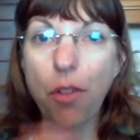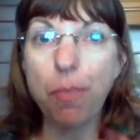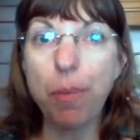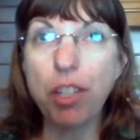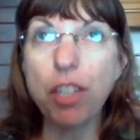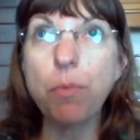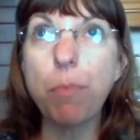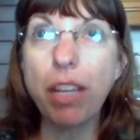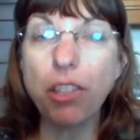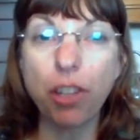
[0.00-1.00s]
but just
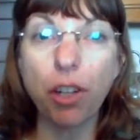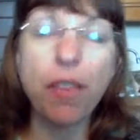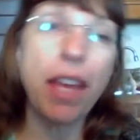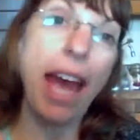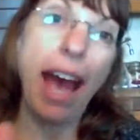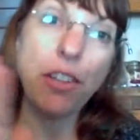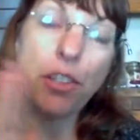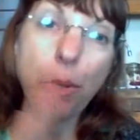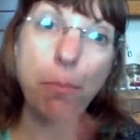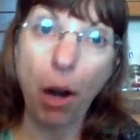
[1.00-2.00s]
make sure that
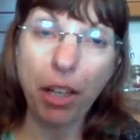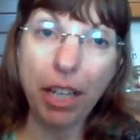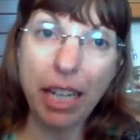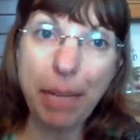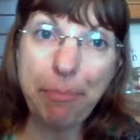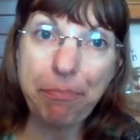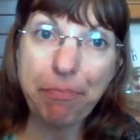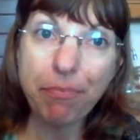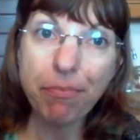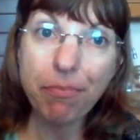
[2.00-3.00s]
as you're marketing,
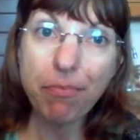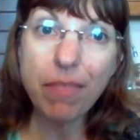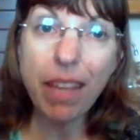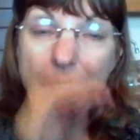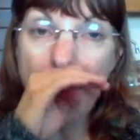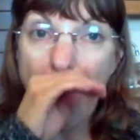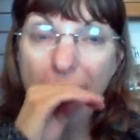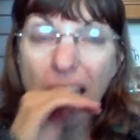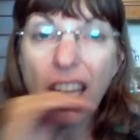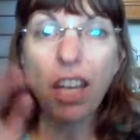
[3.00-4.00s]

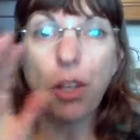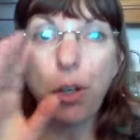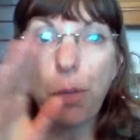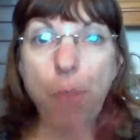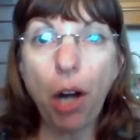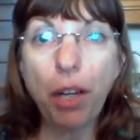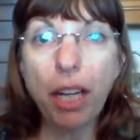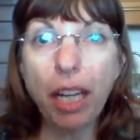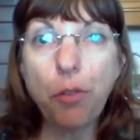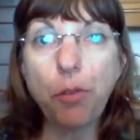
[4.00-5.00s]
that you're
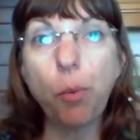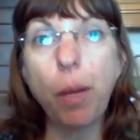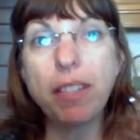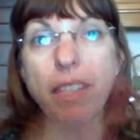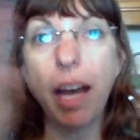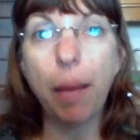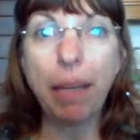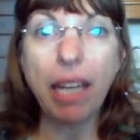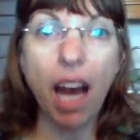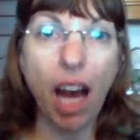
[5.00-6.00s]
marketing for what's
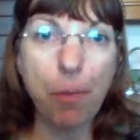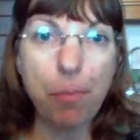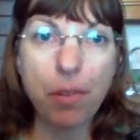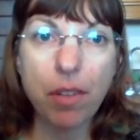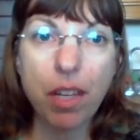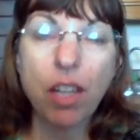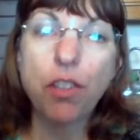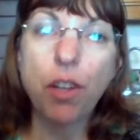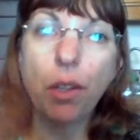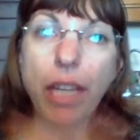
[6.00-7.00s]
coming up.
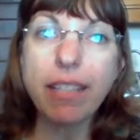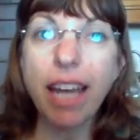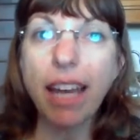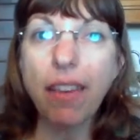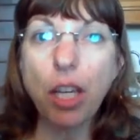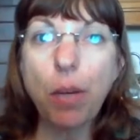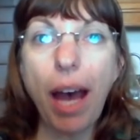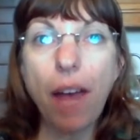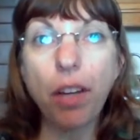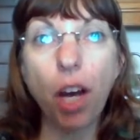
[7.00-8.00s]
So let's say that you
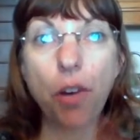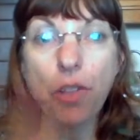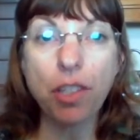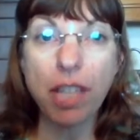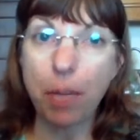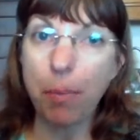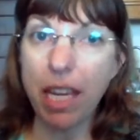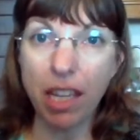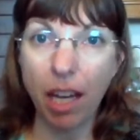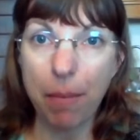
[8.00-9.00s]
have a coach sneak
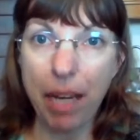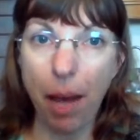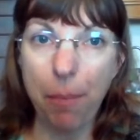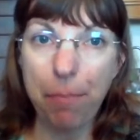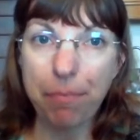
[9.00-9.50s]
peek coming up,